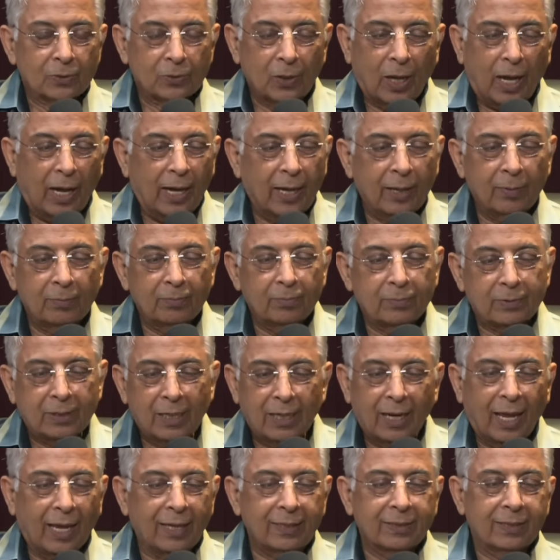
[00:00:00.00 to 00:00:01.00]
So I'm
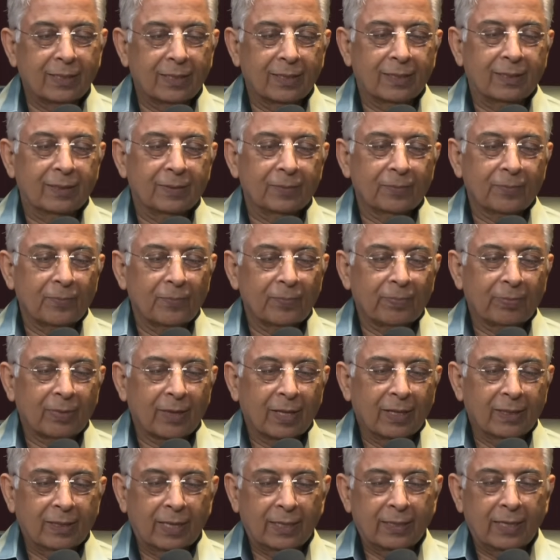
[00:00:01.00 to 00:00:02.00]
delighted
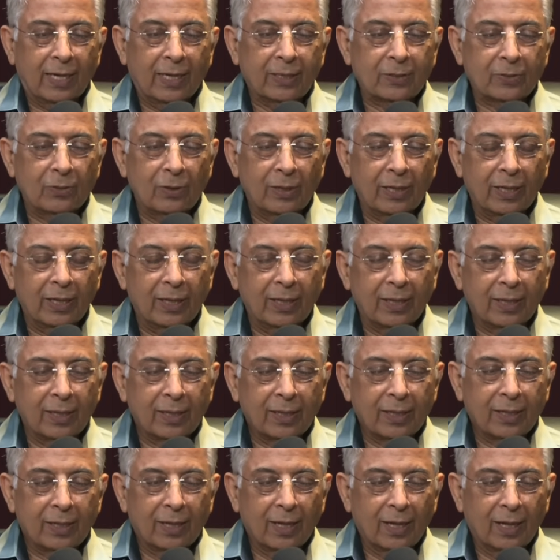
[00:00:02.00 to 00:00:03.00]
that actually
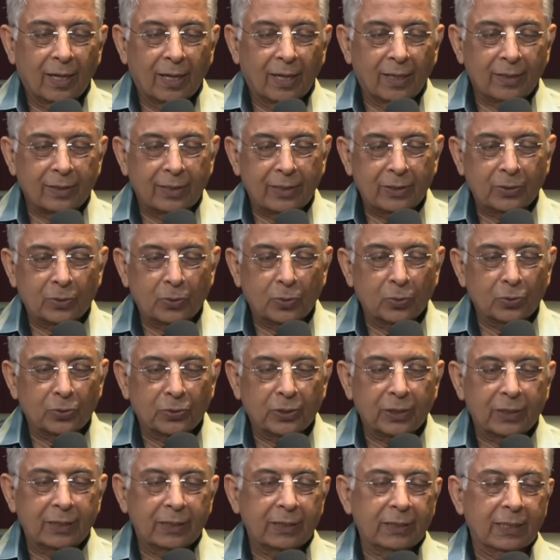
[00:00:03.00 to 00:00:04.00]
these two
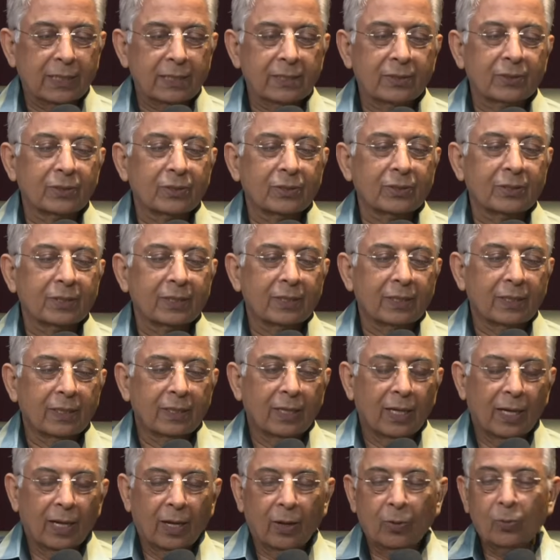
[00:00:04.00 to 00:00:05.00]
citizens
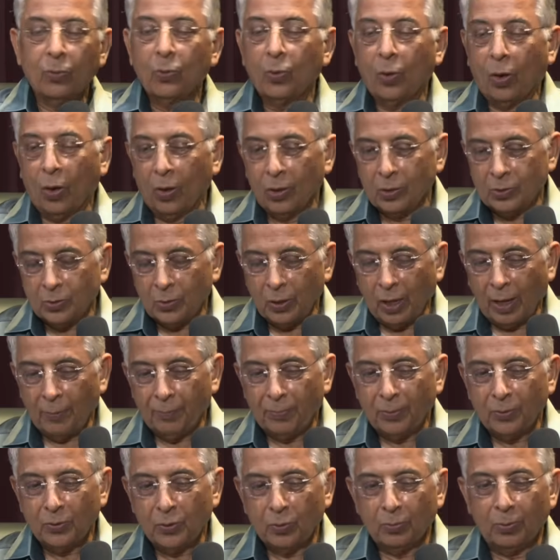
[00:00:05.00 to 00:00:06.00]
who also
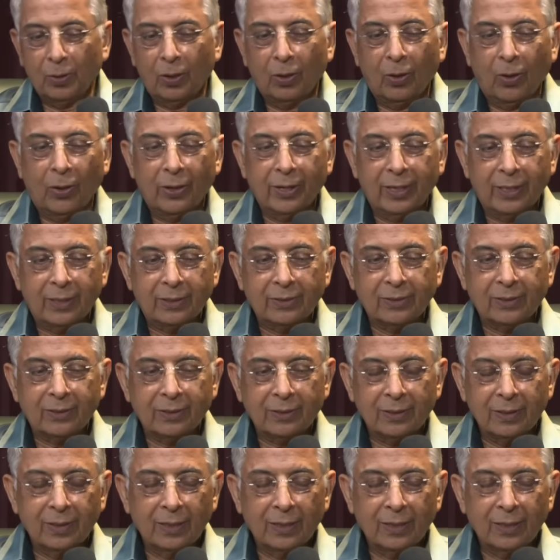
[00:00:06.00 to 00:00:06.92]
happen to be lawyers